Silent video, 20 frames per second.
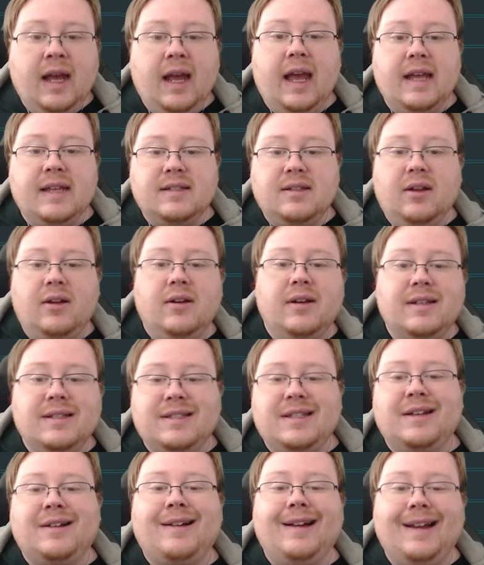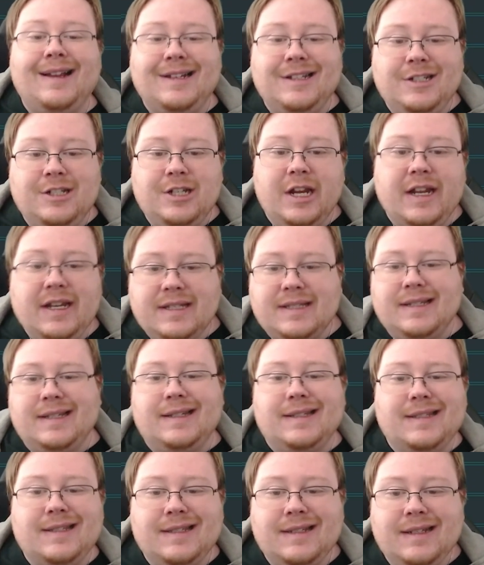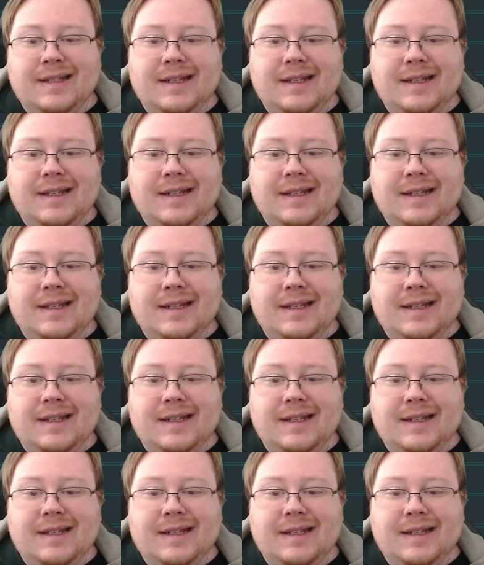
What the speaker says: as long as they're adjacent.